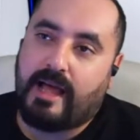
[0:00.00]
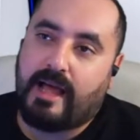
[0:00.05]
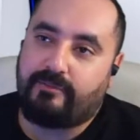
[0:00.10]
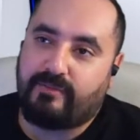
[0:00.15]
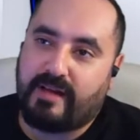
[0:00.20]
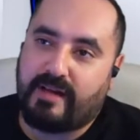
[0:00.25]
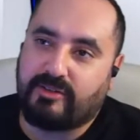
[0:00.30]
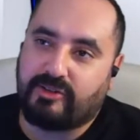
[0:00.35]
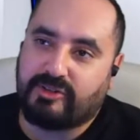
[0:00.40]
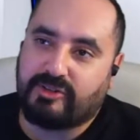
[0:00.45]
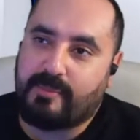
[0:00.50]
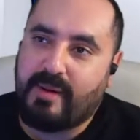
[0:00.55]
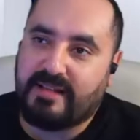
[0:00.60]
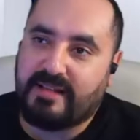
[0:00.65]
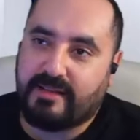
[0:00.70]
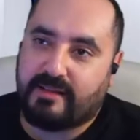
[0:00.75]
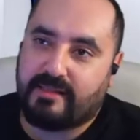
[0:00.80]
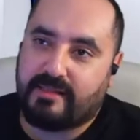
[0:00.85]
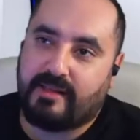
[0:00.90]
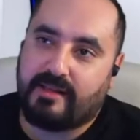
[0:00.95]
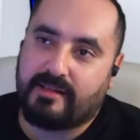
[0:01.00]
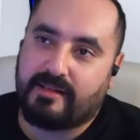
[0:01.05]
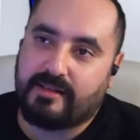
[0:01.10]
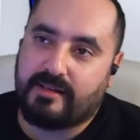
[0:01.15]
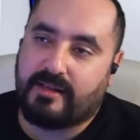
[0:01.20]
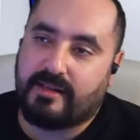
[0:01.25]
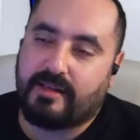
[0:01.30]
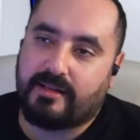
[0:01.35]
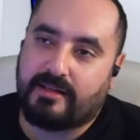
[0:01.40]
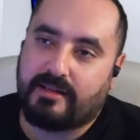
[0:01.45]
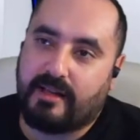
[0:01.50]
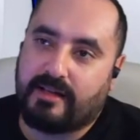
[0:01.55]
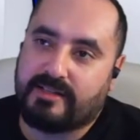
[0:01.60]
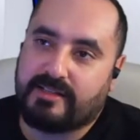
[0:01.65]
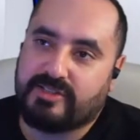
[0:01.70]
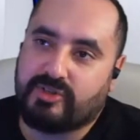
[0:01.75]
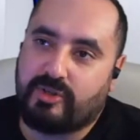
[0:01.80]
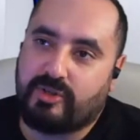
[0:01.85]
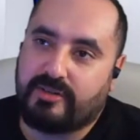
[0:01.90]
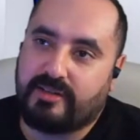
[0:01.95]
have an automatic thing. Yeah,
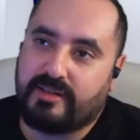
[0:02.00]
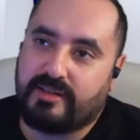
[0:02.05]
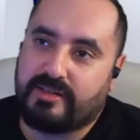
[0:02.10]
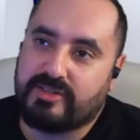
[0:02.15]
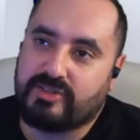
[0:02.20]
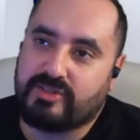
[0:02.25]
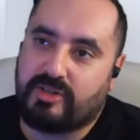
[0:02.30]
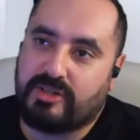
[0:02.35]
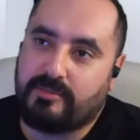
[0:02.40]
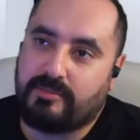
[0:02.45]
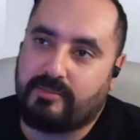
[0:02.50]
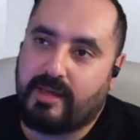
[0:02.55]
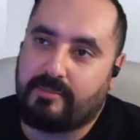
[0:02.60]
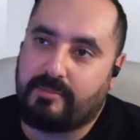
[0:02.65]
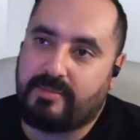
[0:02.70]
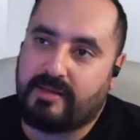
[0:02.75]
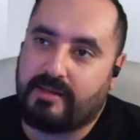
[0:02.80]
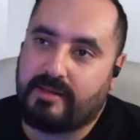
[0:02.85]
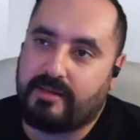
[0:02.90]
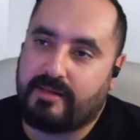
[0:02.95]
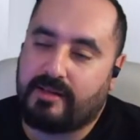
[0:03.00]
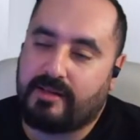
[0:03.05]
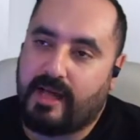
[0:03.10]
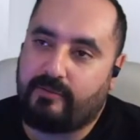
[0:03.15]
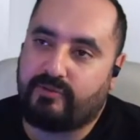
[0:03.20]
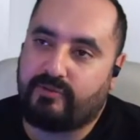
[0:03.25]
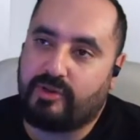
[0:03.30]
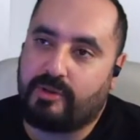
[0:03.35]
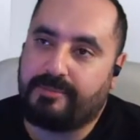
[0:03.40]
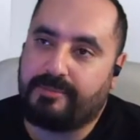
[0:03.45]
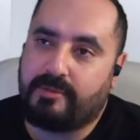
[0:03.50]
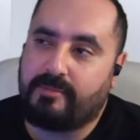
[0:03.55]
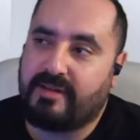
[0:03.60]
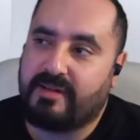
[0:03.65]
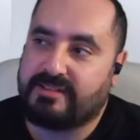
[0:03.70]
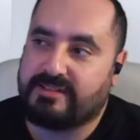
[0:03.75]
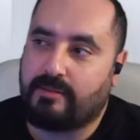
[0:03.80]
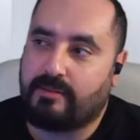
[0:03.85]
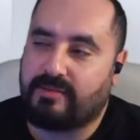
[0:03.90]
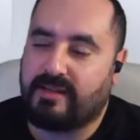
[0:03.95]
like Sony maybe have to
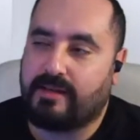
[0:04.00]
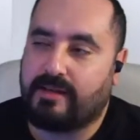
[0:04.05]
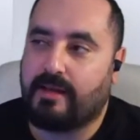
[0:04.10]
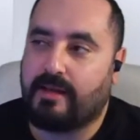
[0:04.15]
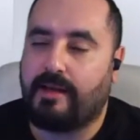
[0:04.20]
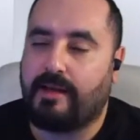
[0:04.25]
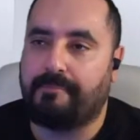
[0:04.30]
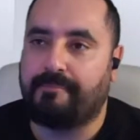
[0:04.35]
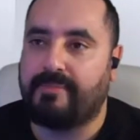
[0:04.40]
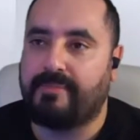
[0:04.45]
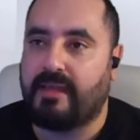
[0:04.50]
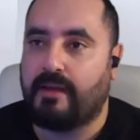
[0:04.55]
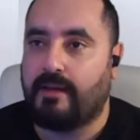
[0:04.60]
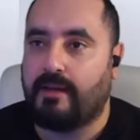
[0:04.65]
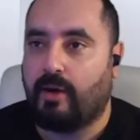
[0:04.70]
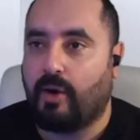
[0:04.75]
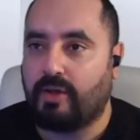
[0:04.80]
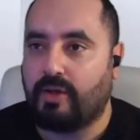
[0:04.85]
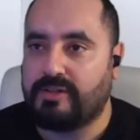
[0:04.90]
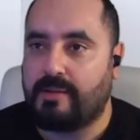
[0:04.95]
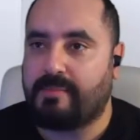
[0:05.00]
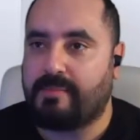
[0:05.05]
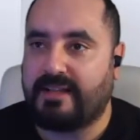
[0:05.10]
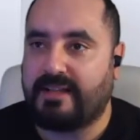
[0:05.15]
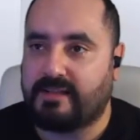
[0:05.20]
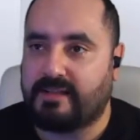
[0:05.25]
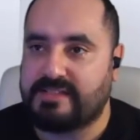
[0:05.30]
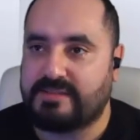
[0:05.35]
implement something automatic,